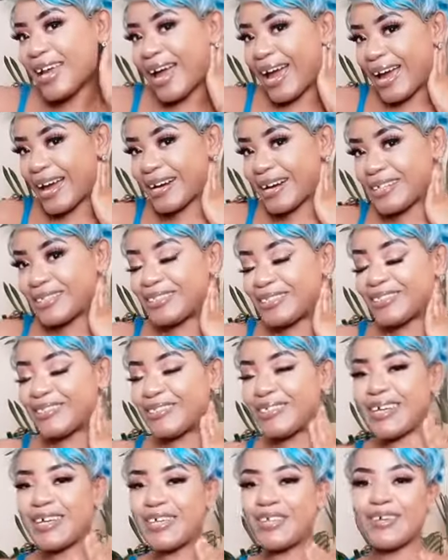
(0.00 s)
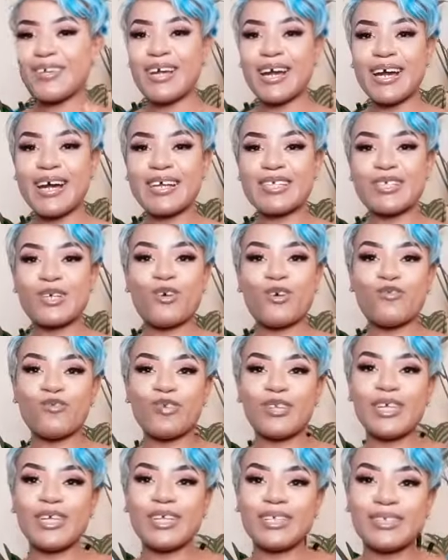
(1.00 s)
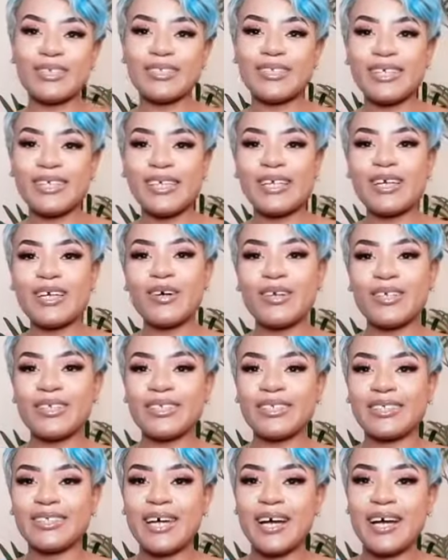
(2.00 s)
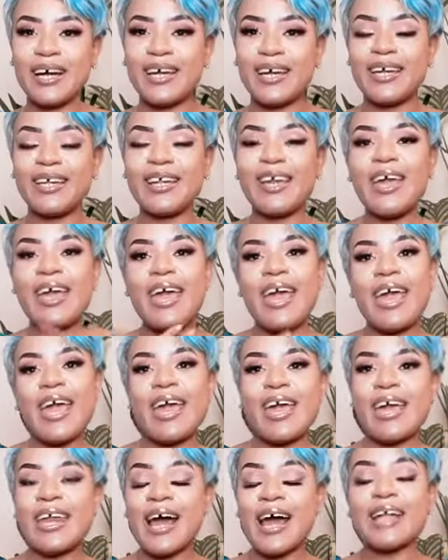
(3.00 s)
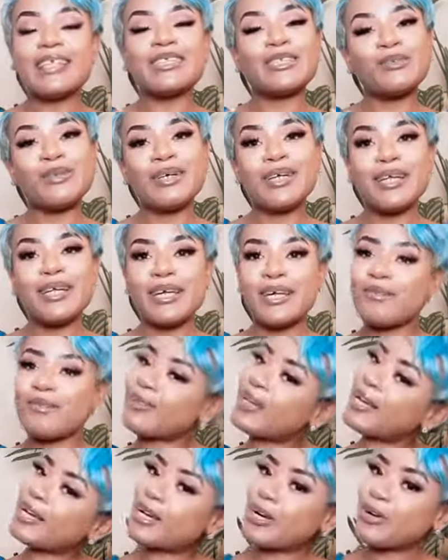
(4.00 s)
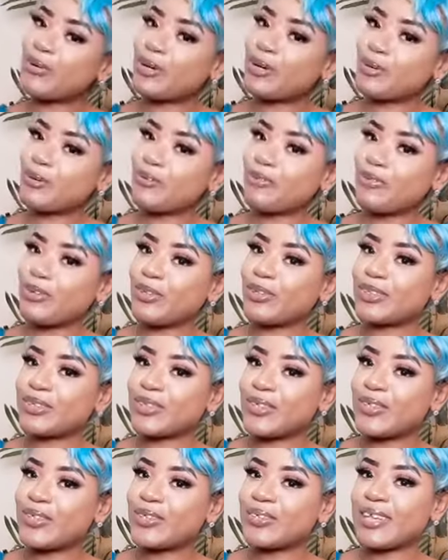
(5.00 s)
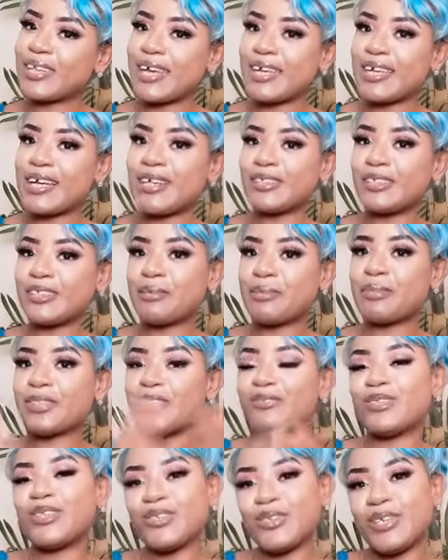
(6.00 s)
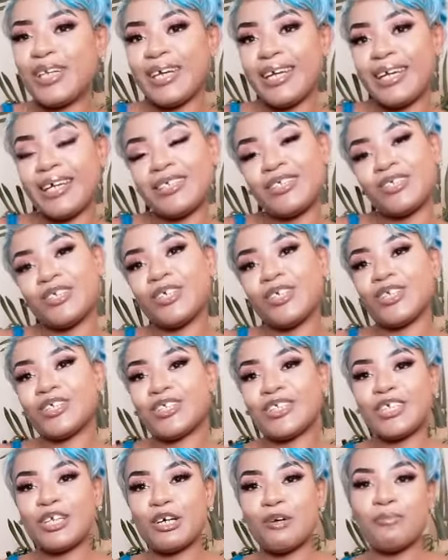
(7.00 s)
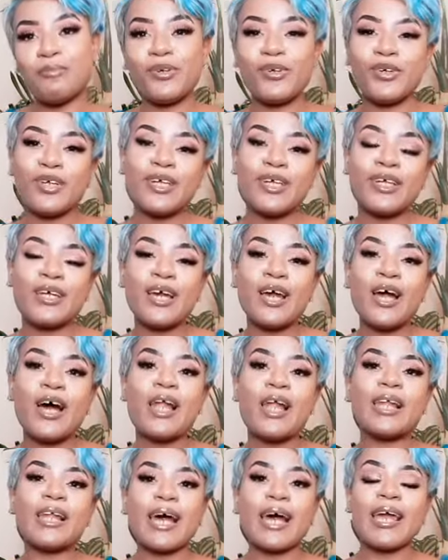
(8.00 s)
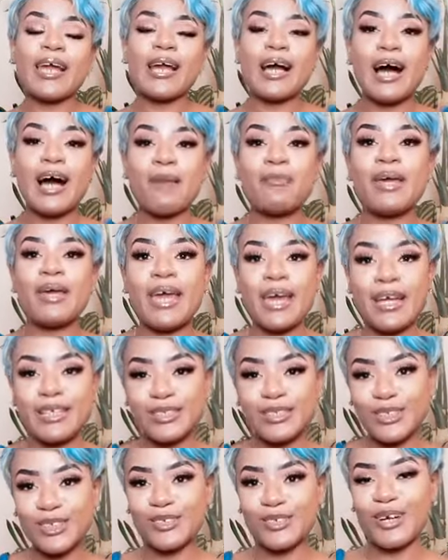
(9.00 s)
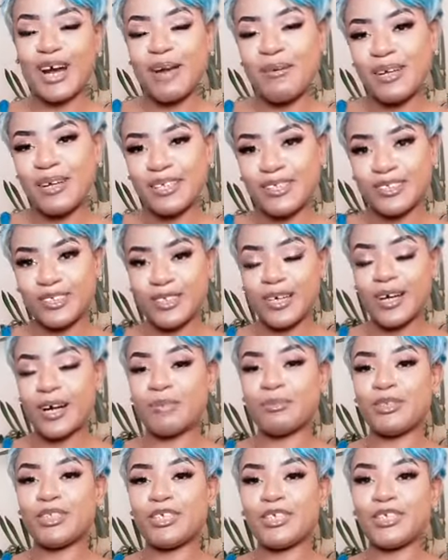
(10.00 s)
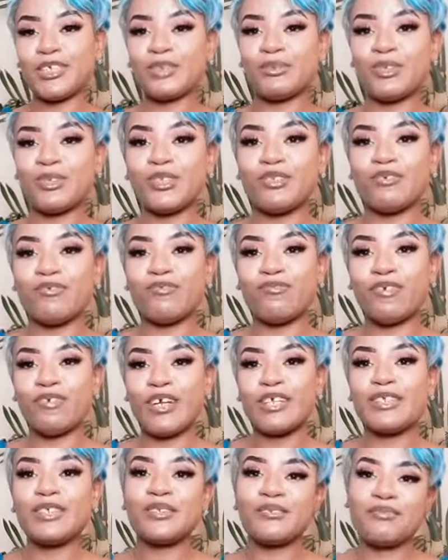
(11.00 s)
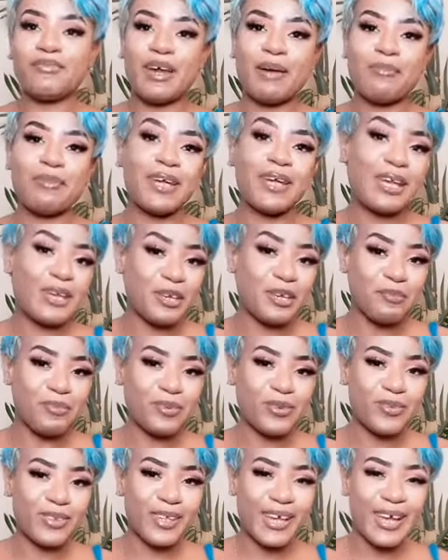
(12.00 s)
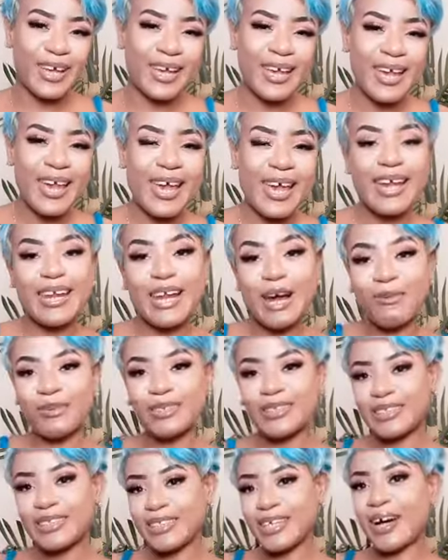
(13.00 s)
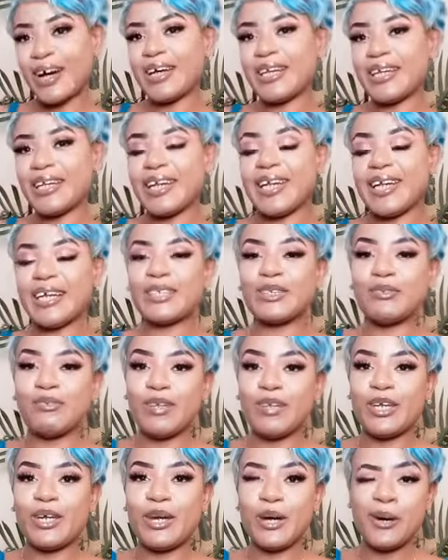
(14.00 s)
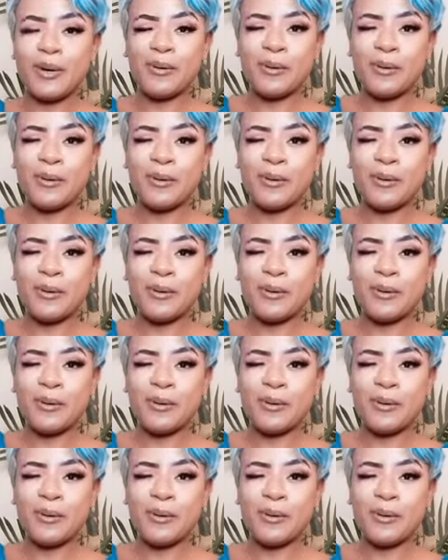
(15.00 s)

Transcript: hairdo, and you guys hopefully can see it on the side. And I just wanted to give like a quick review, so thank y'all so much for tuning in. It's your girl Chenelle Beauty. Like, comment, and subscribe, and share this with your friends, your family, and your boo thing. And I will see y'all in the next video.